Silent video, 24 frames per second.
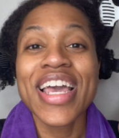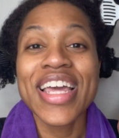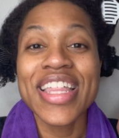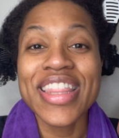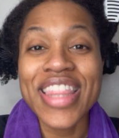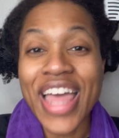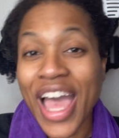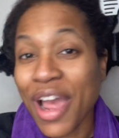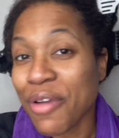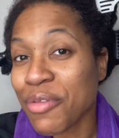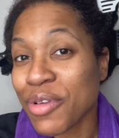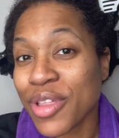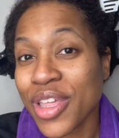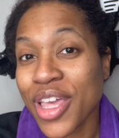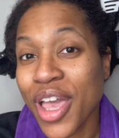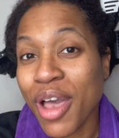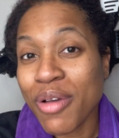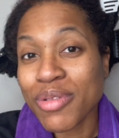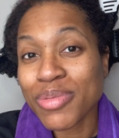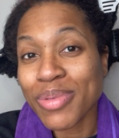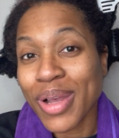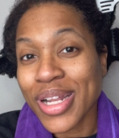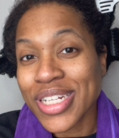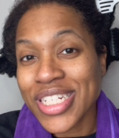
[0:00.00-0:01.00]
That really
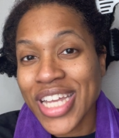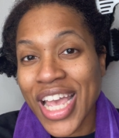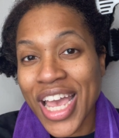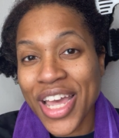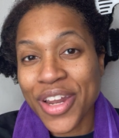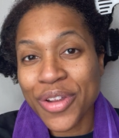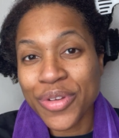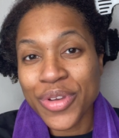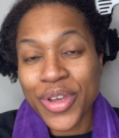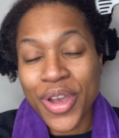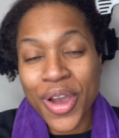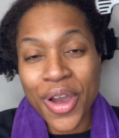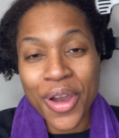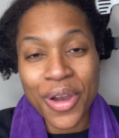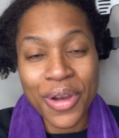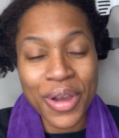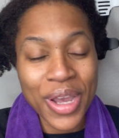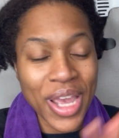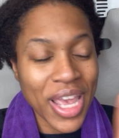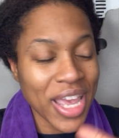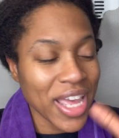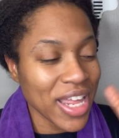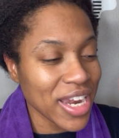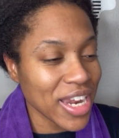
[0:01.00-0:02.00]
helps my channel, y'all,
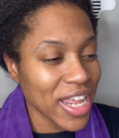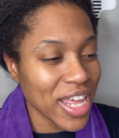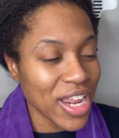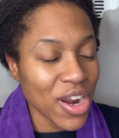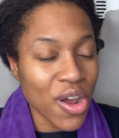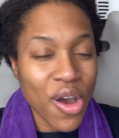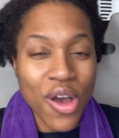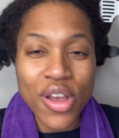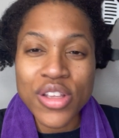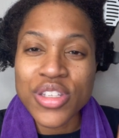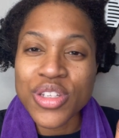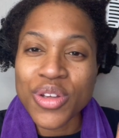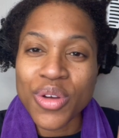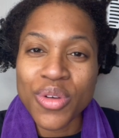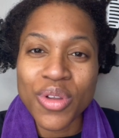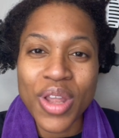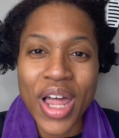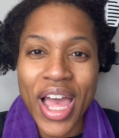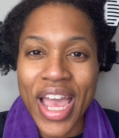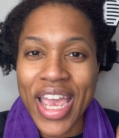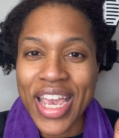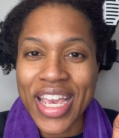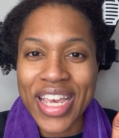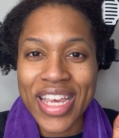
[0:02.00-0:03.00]
and it also,
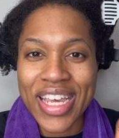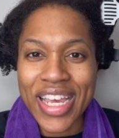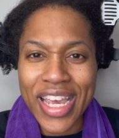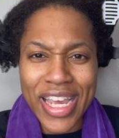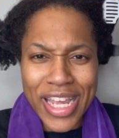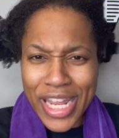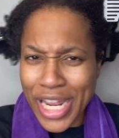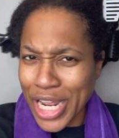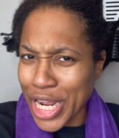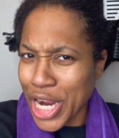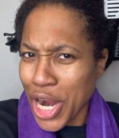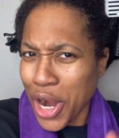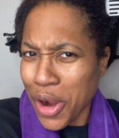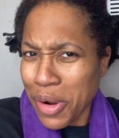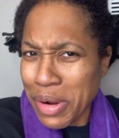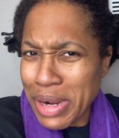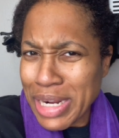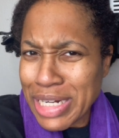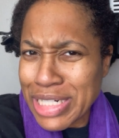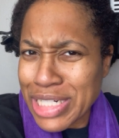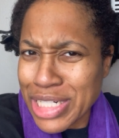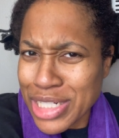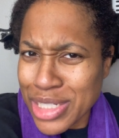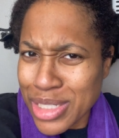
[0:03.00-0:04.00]
like, it
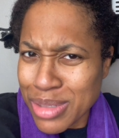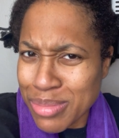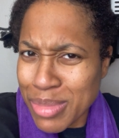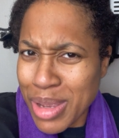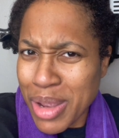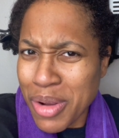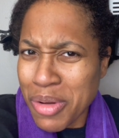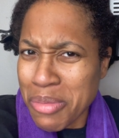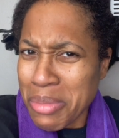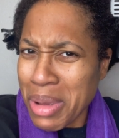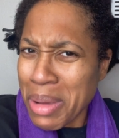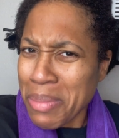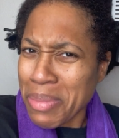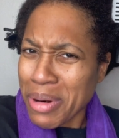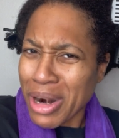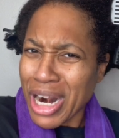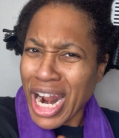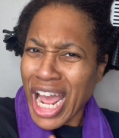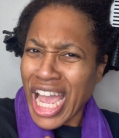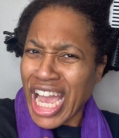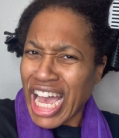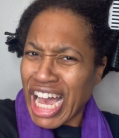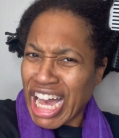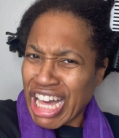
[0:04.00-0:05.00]
encourages me. Remember,
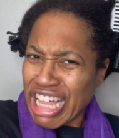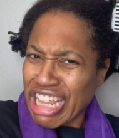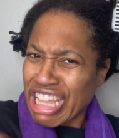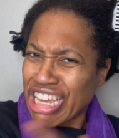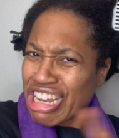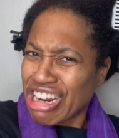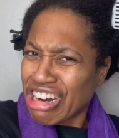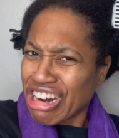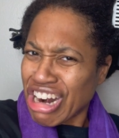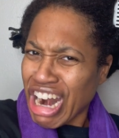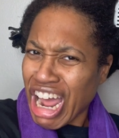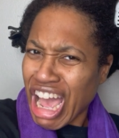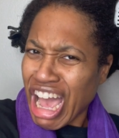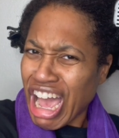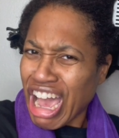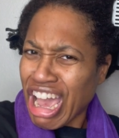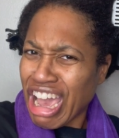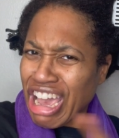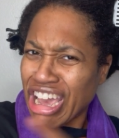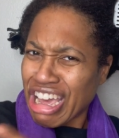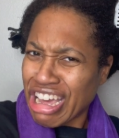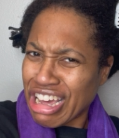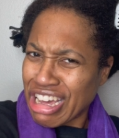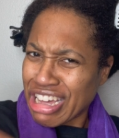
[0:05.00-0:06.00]
I ugly
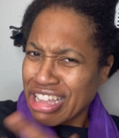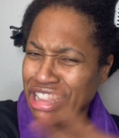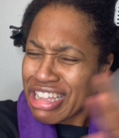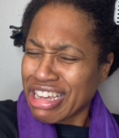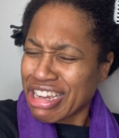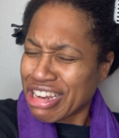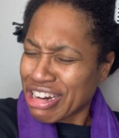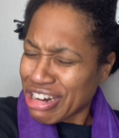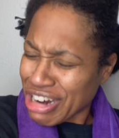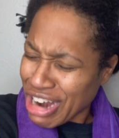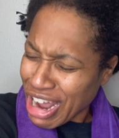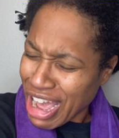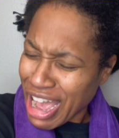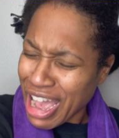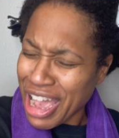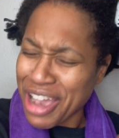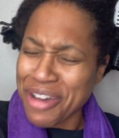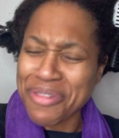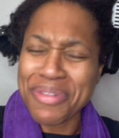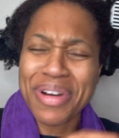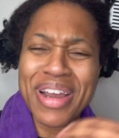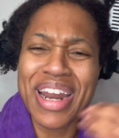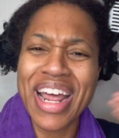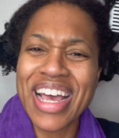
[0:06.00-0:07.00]
cry, ugly cry
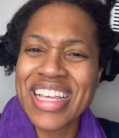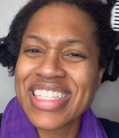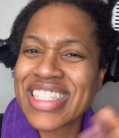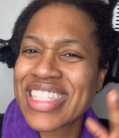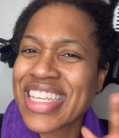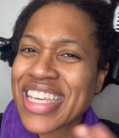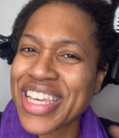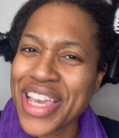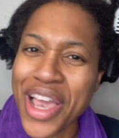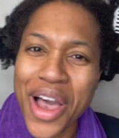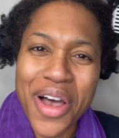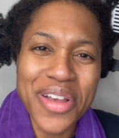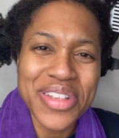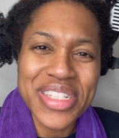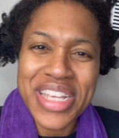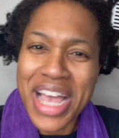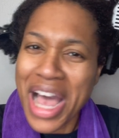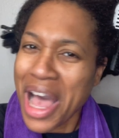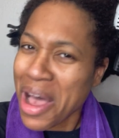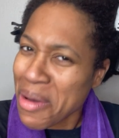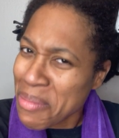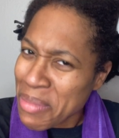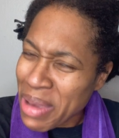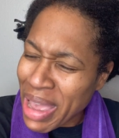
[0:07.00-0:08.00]
when I see y'all's
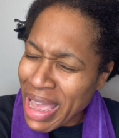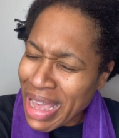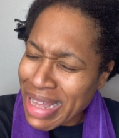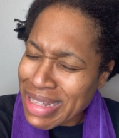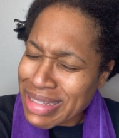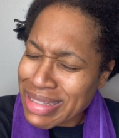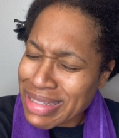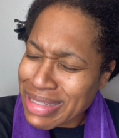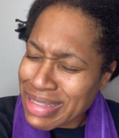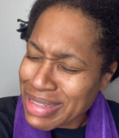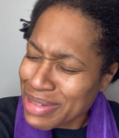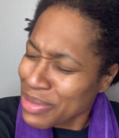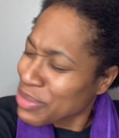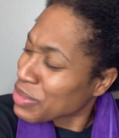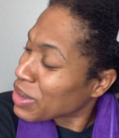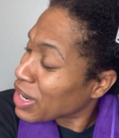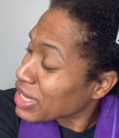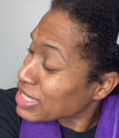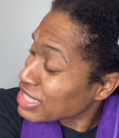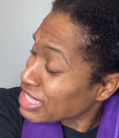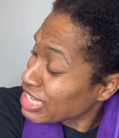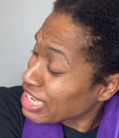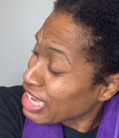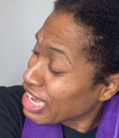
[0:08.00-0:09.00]
comments, when I
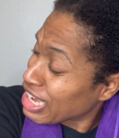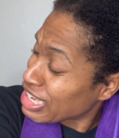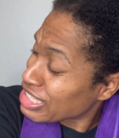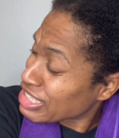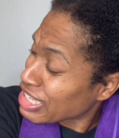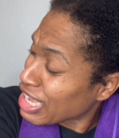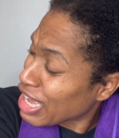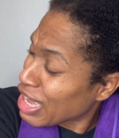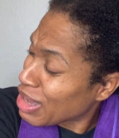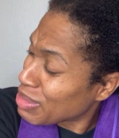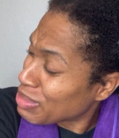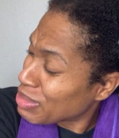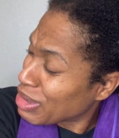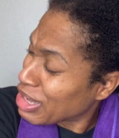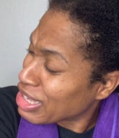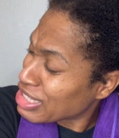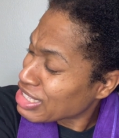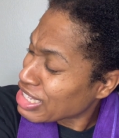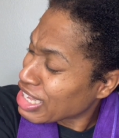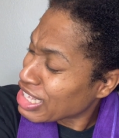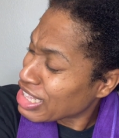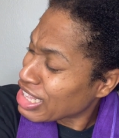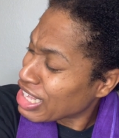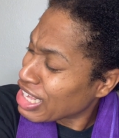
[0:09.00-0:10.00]
see y'all's comments
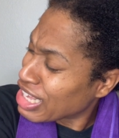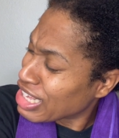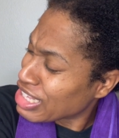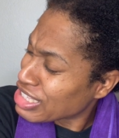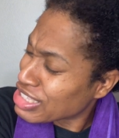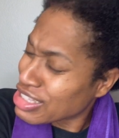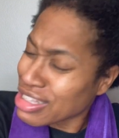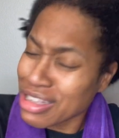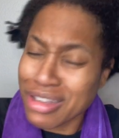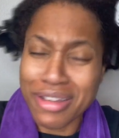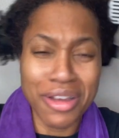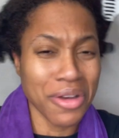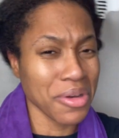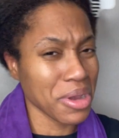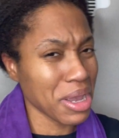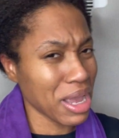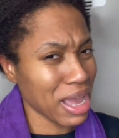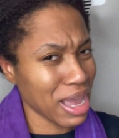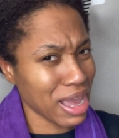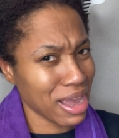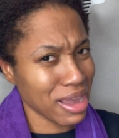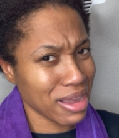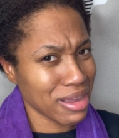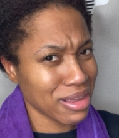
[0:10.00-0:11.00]
like this,
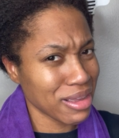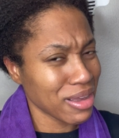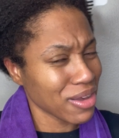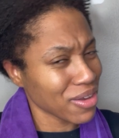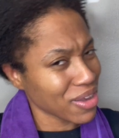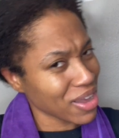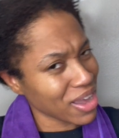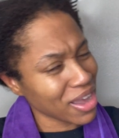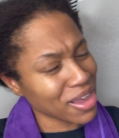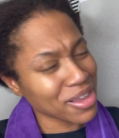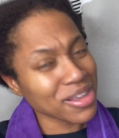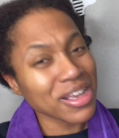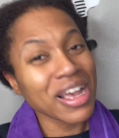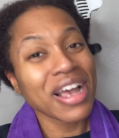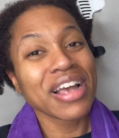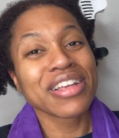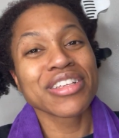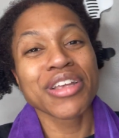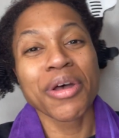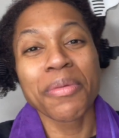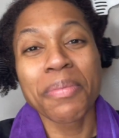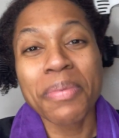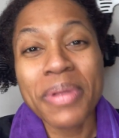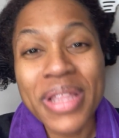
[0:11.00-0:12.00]
okay, okay?
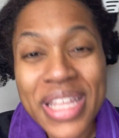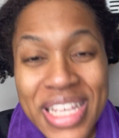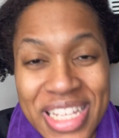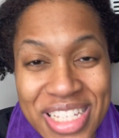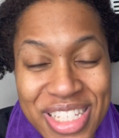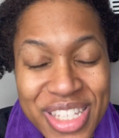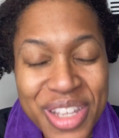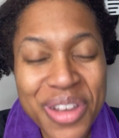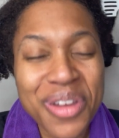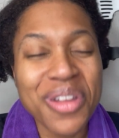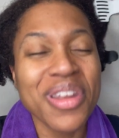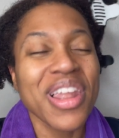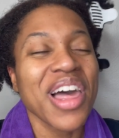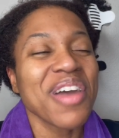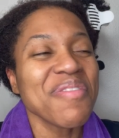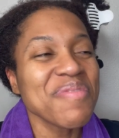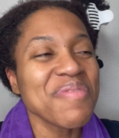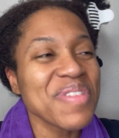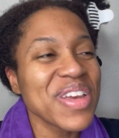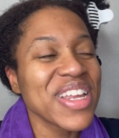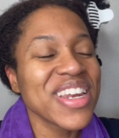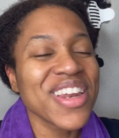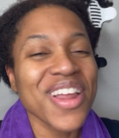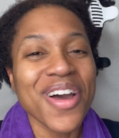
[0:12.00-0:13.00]
So please do let
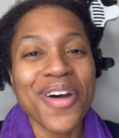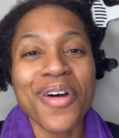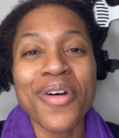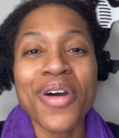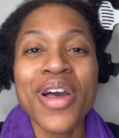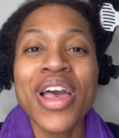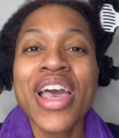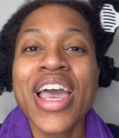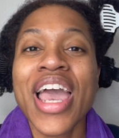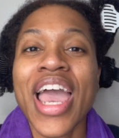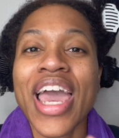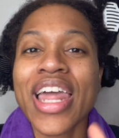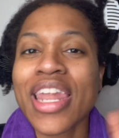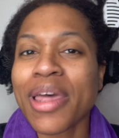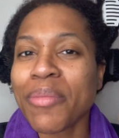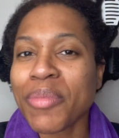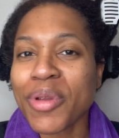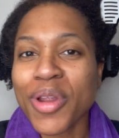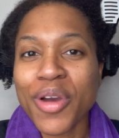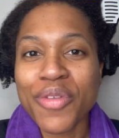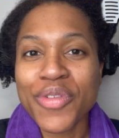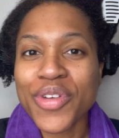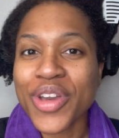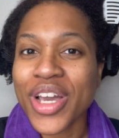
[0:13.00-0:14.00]
me know, and let me
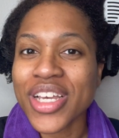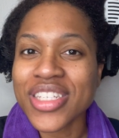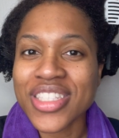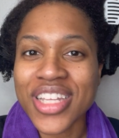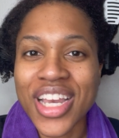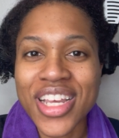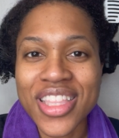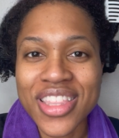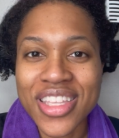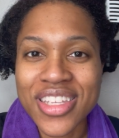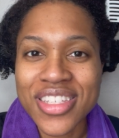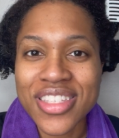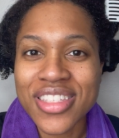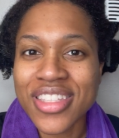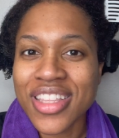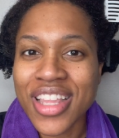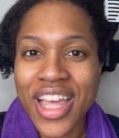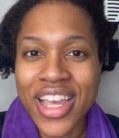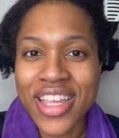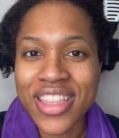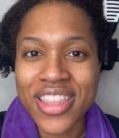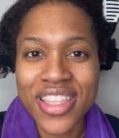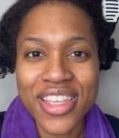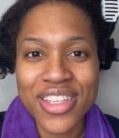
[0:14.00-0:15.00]
know if you guys like this,
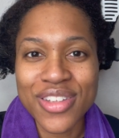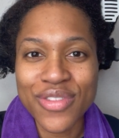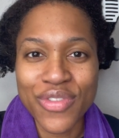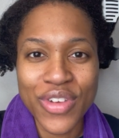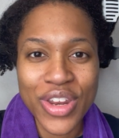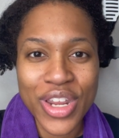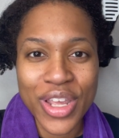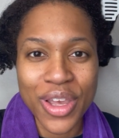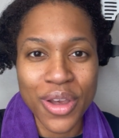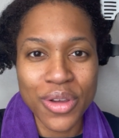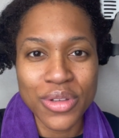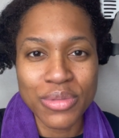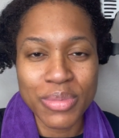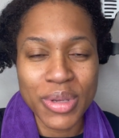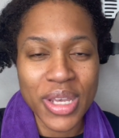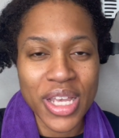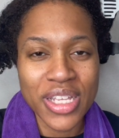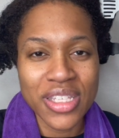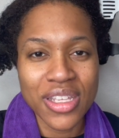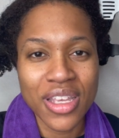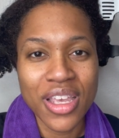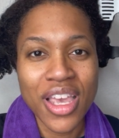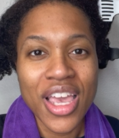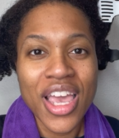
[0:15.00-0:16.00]
like these videos, because
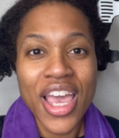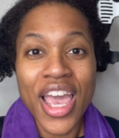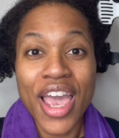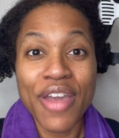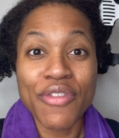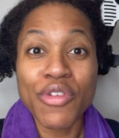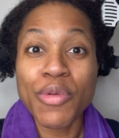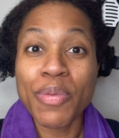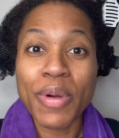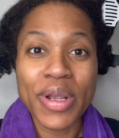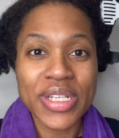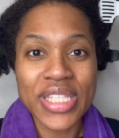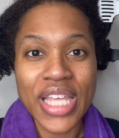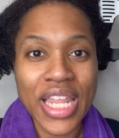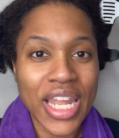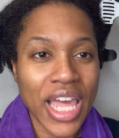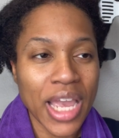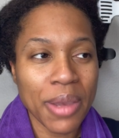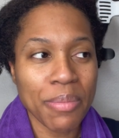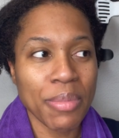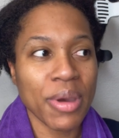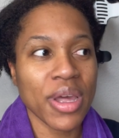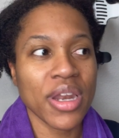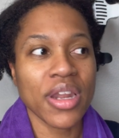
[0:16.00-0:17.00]
if, if you press that
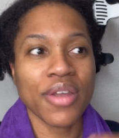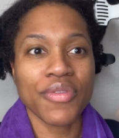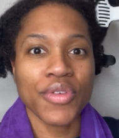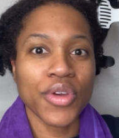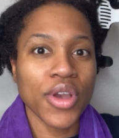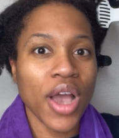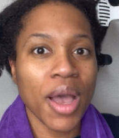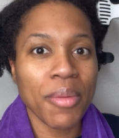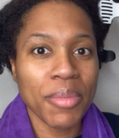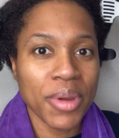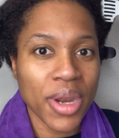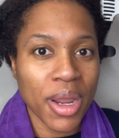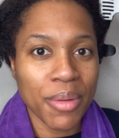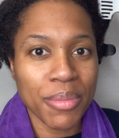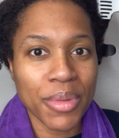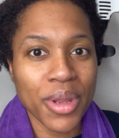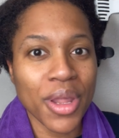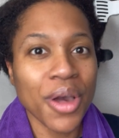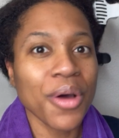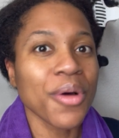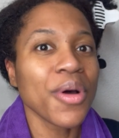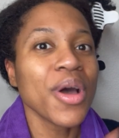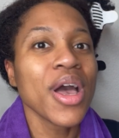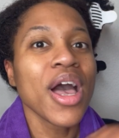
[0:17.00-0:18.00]
like button, if you comment down
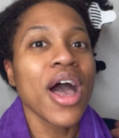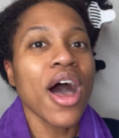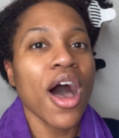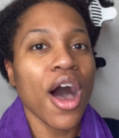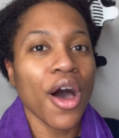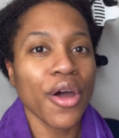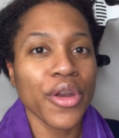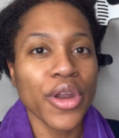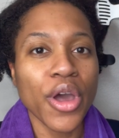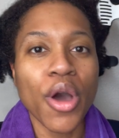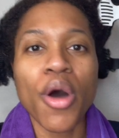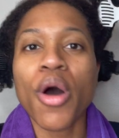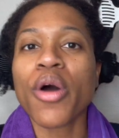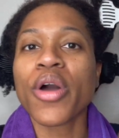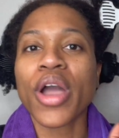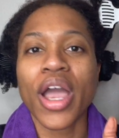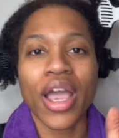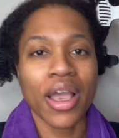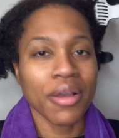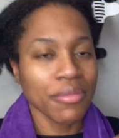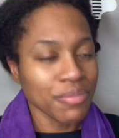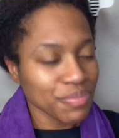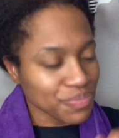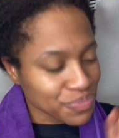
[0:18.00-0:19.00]
below, I'll know, okay,